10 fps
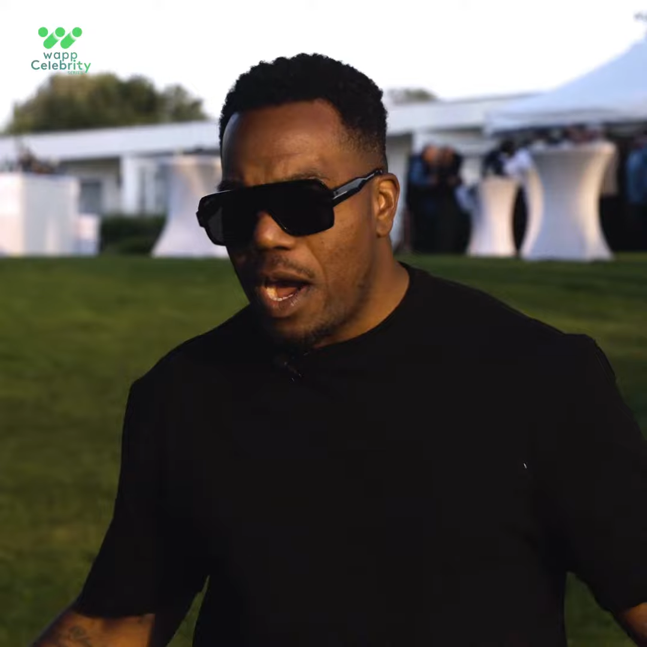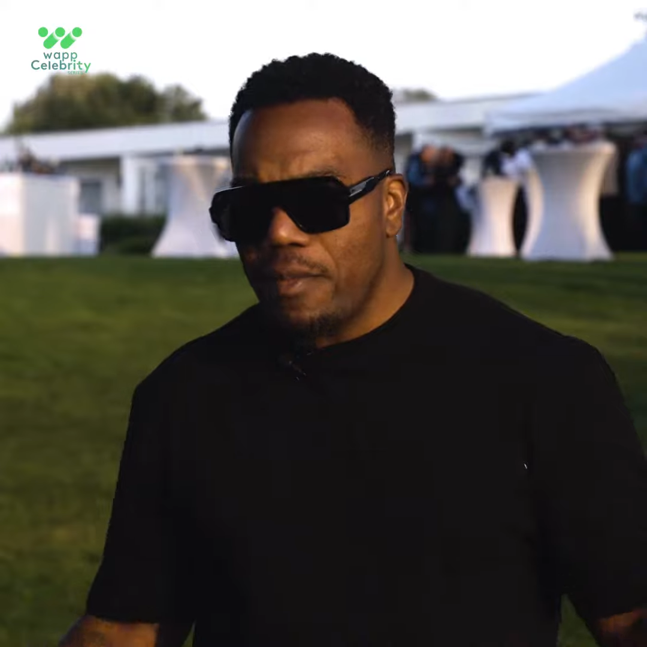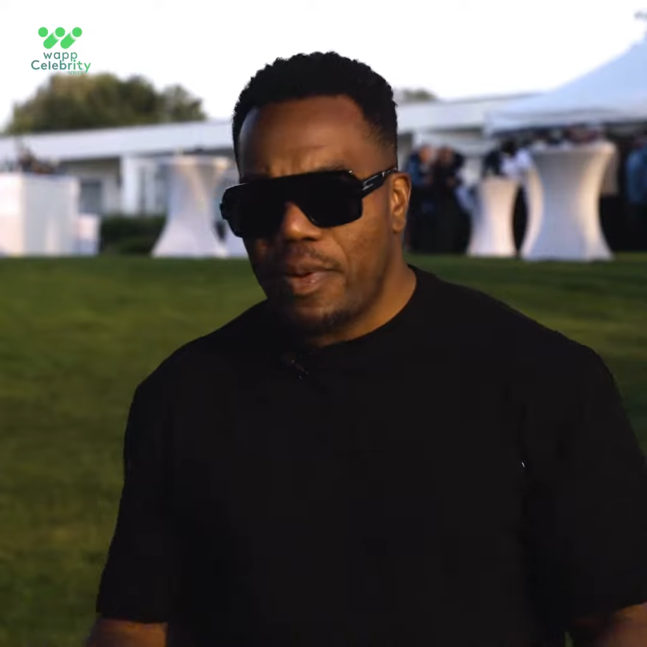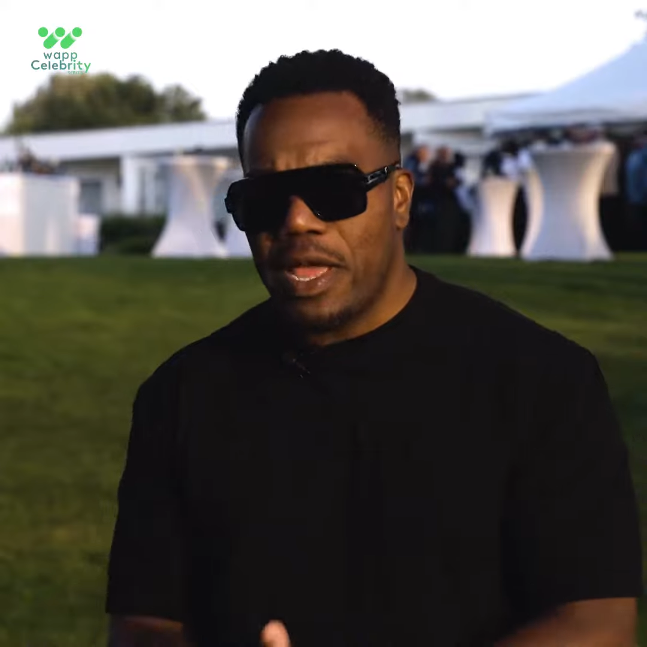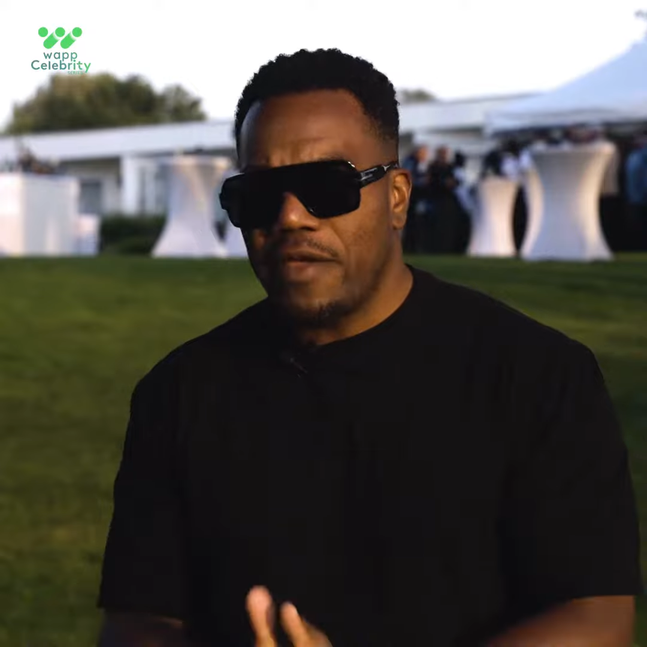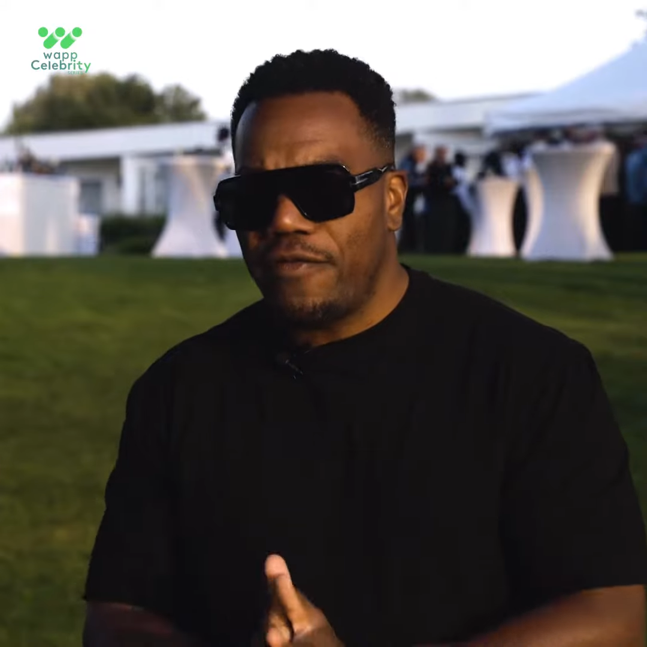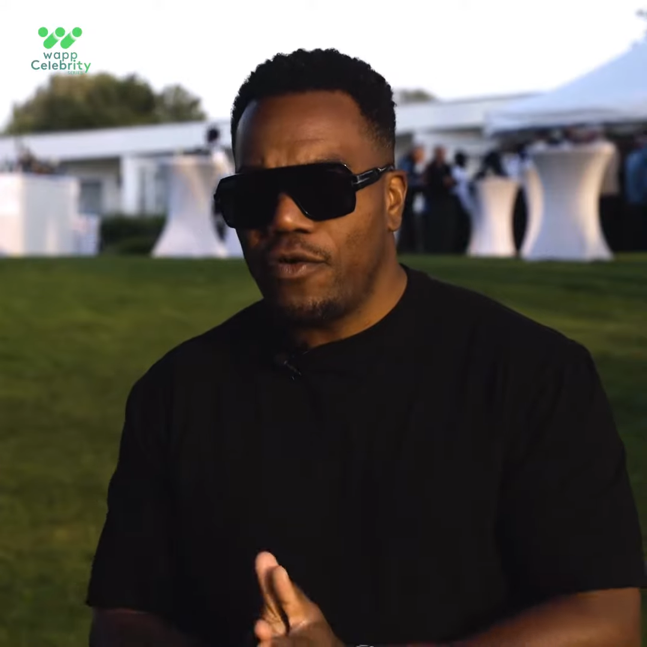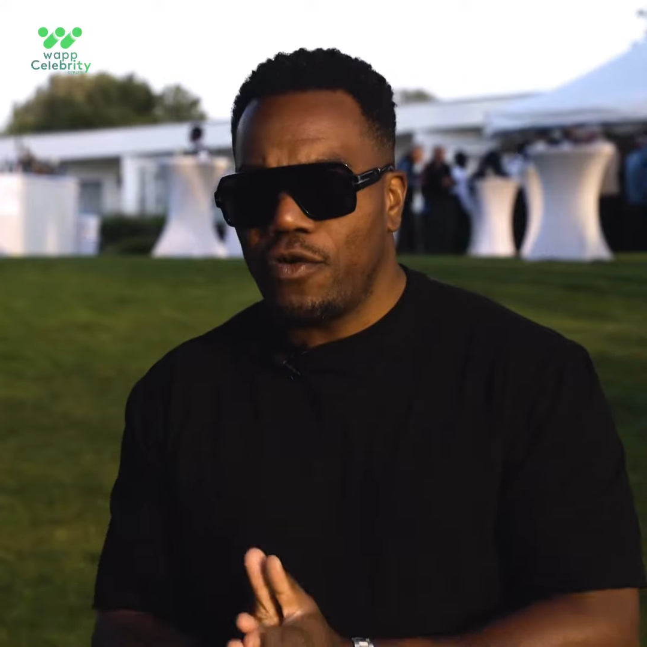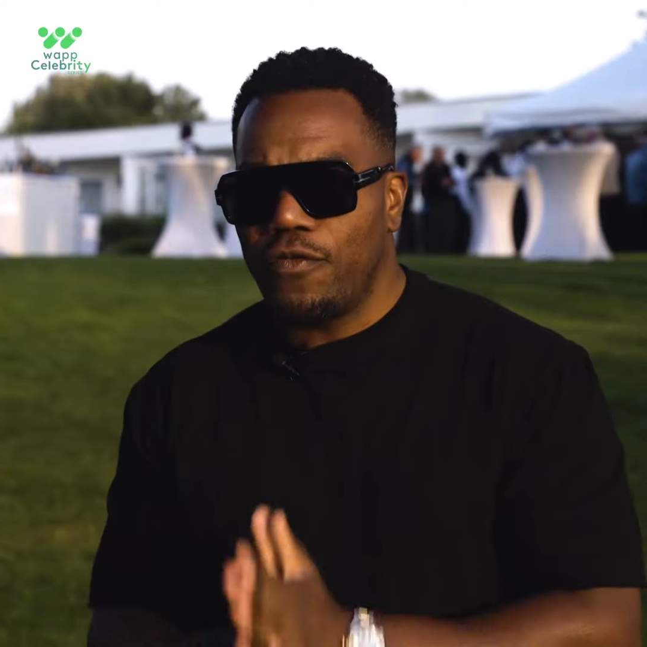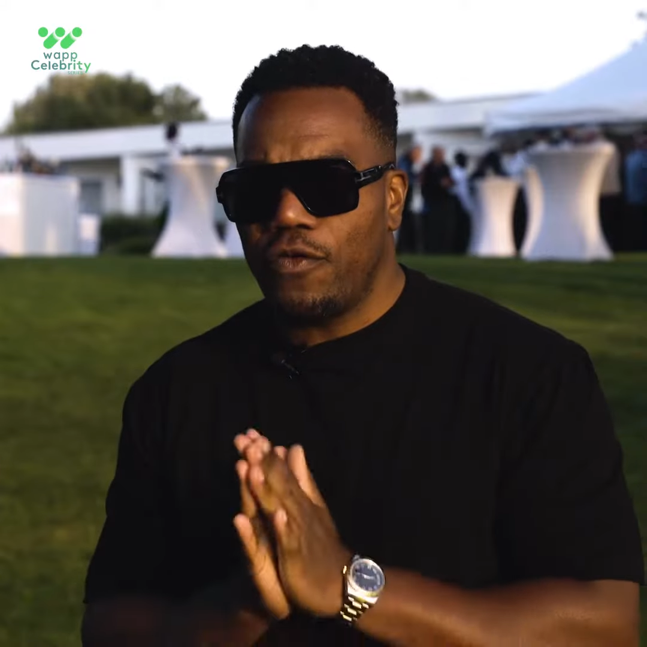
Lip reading: I'm playing for